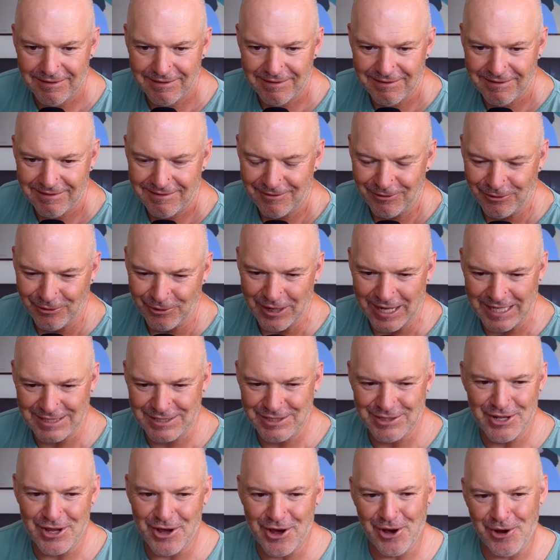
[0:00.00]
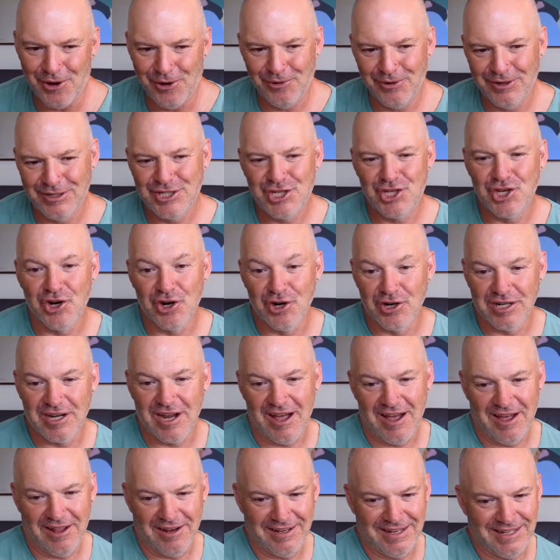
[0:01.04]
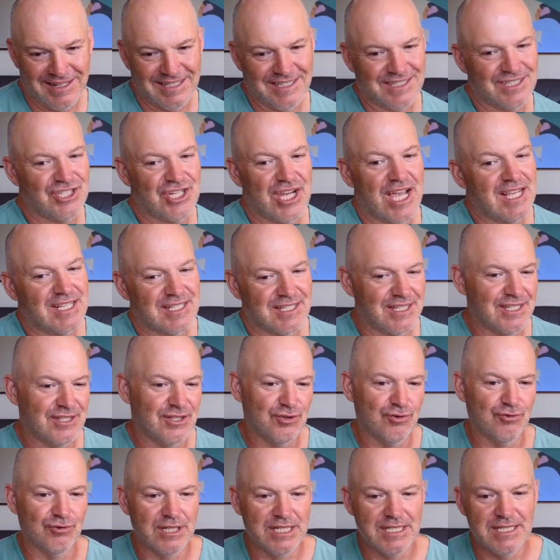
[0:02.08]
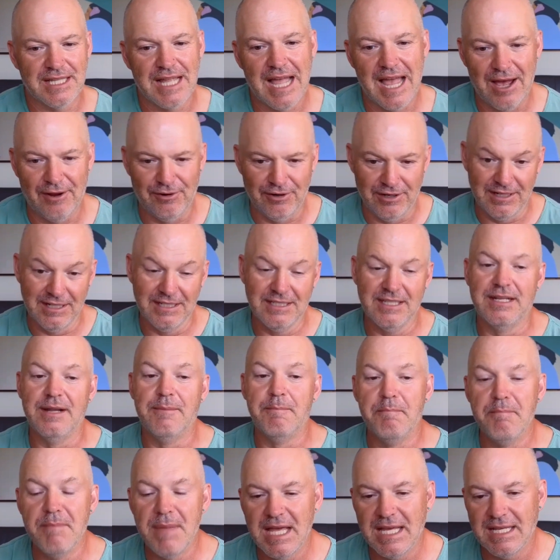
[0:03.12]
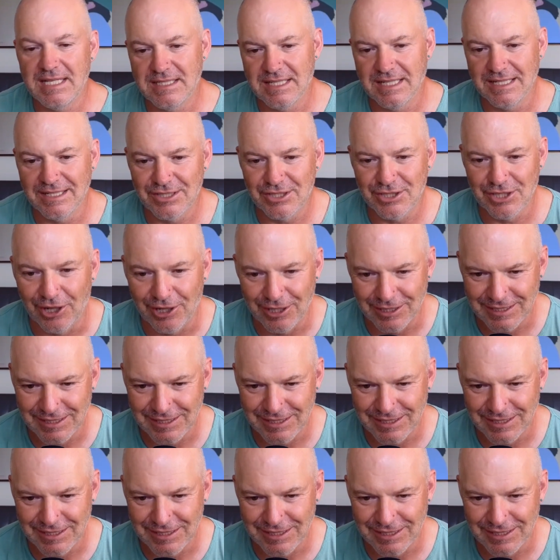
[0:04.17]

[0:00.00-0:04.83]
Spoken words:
who has no shirt on and his chest is greased down and he's an amazing salsa